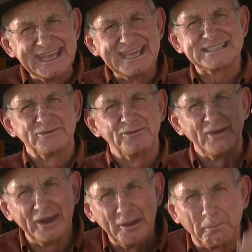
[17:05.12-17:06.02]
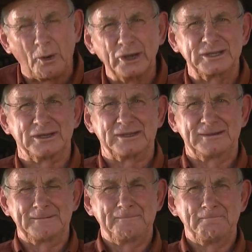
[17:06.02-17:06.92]
is very important.
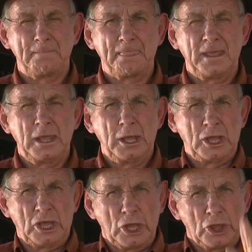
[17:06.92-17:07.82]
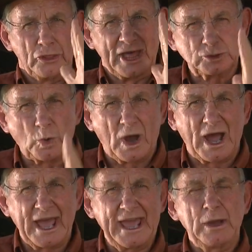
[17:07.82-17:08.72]
That's
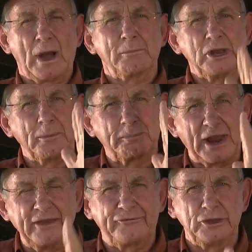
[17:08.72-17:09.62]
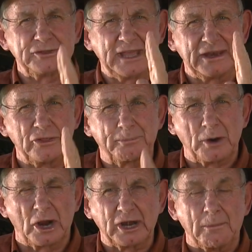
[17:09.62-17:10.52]
why I'm going to pray for you at the end of the
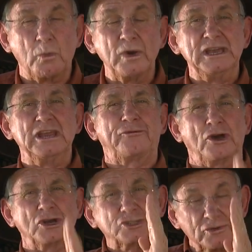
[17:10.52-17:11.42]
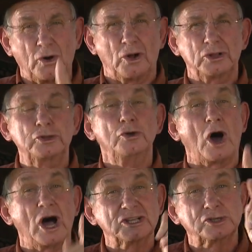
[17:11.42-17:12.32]
program. We need, first of all, to
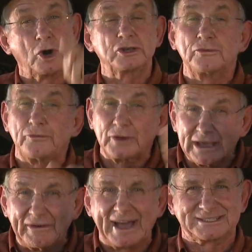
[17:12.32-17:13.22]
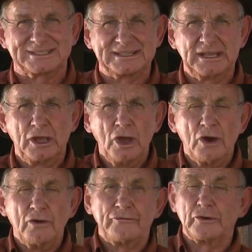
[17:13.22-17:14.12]
ask God to forgive us
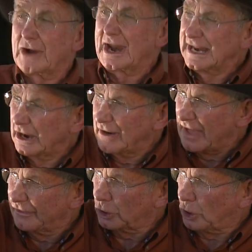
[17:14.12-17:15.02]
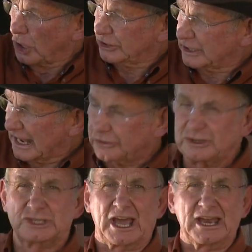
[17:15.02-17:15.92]
for running around the
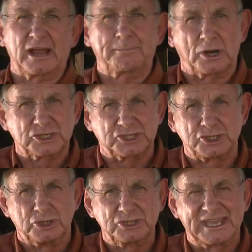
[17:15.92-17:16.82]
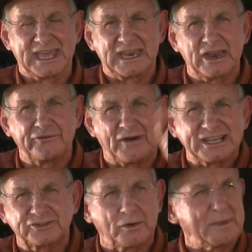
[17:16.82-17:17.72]
countryside like prostitutes, getting
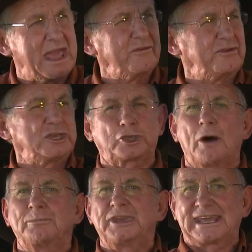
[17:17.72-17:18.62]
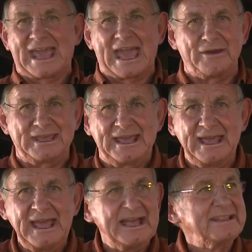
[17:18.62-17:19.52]
advice from every Tom, Dick, and Harry,
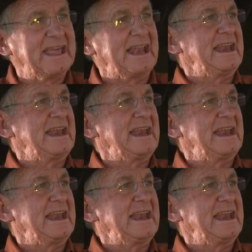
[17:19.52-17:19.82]
telling